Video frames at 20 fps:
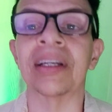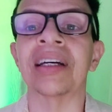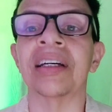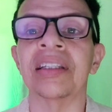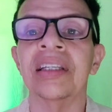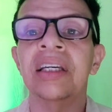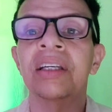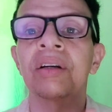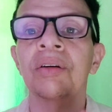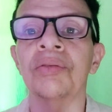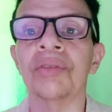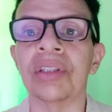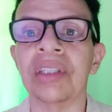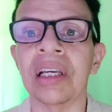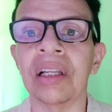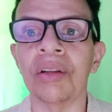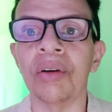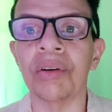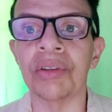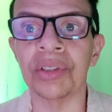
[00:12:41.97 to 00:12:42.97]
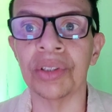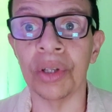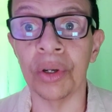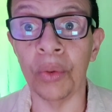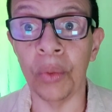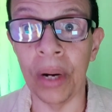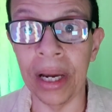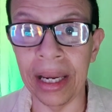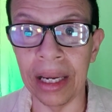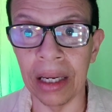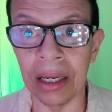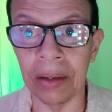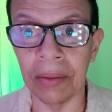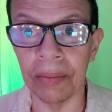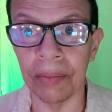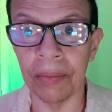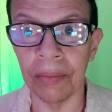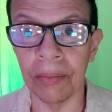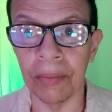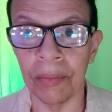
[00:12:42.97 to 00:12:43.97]
Because they lost their way.
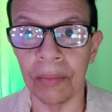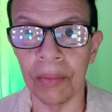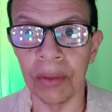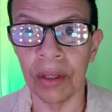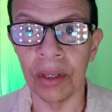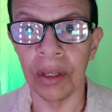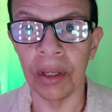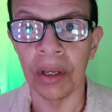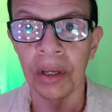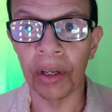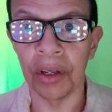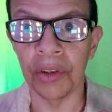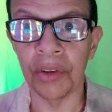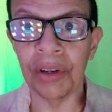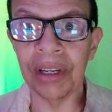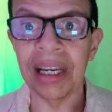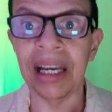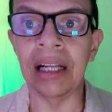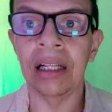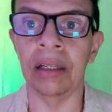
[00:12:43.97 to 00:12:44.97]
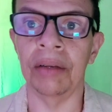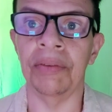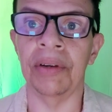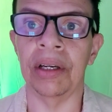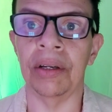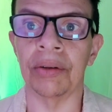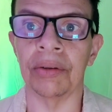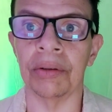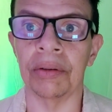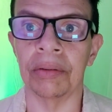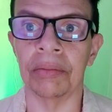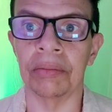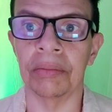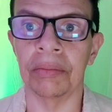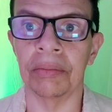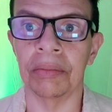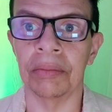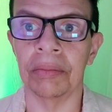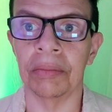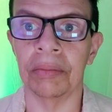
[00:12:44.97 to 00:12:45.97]
You're at an elevator.
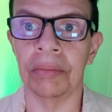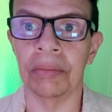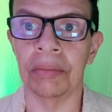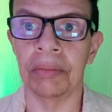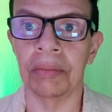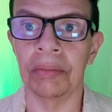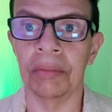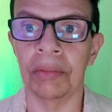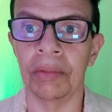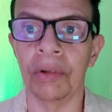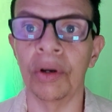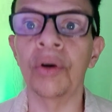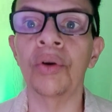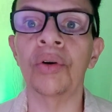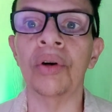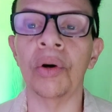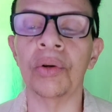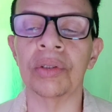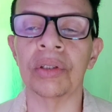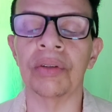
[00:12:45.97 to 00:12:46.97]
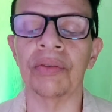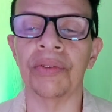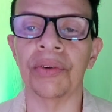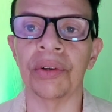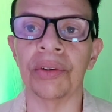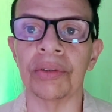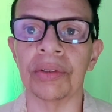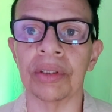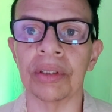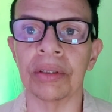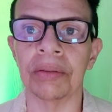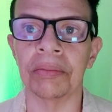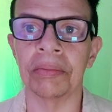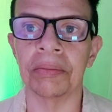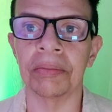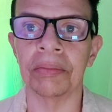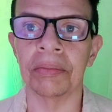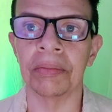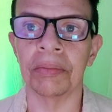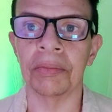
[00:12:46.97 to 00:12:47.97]
Who goes in first?
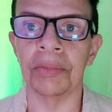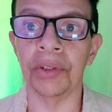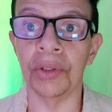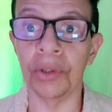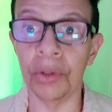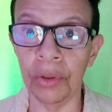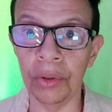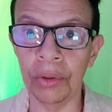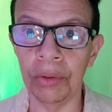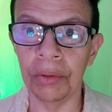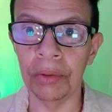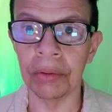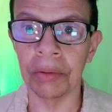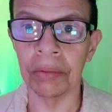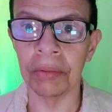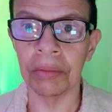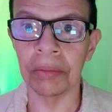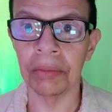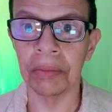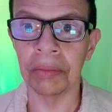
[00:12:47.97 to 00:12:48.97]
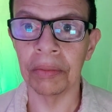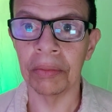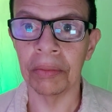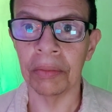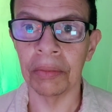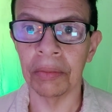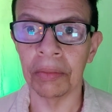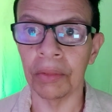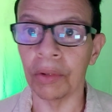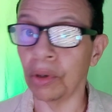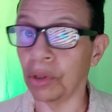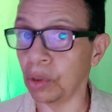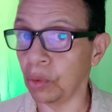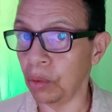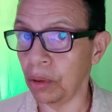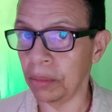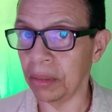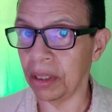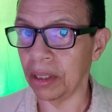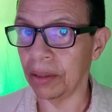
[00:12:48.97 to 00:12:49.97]
You or the
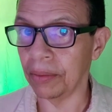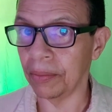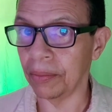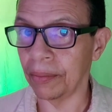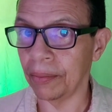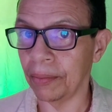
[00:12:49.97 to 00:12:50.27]
women?